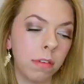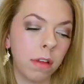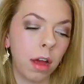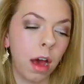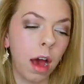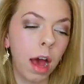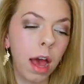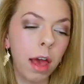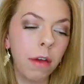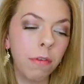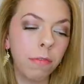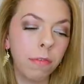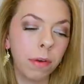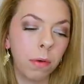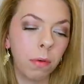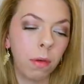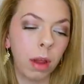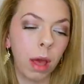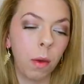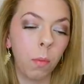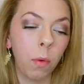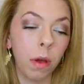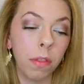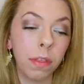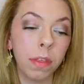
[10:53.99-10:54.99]
So I feel
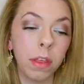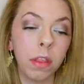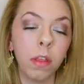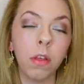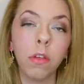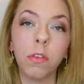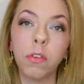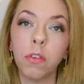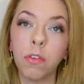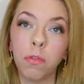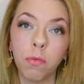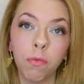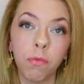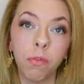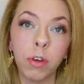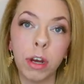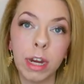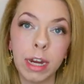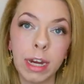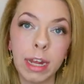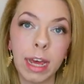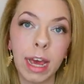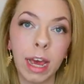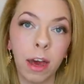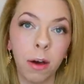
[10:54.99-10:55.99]
like one thing that's
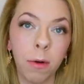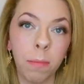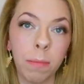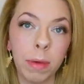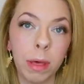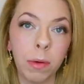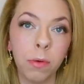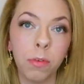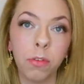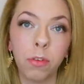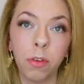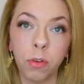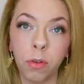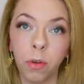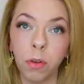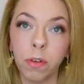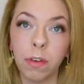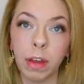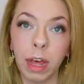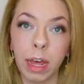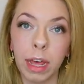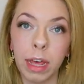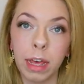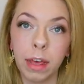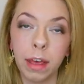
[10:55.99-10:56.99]
really helped me was to
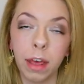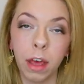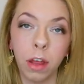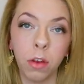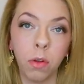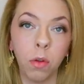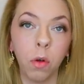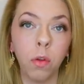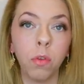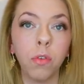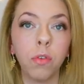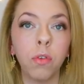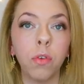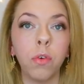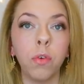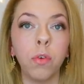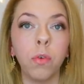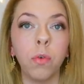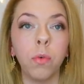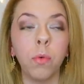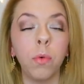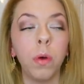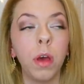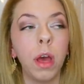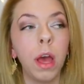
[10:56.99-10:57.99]
not date and not
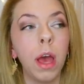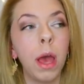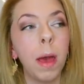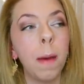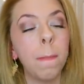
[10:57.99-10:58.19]
to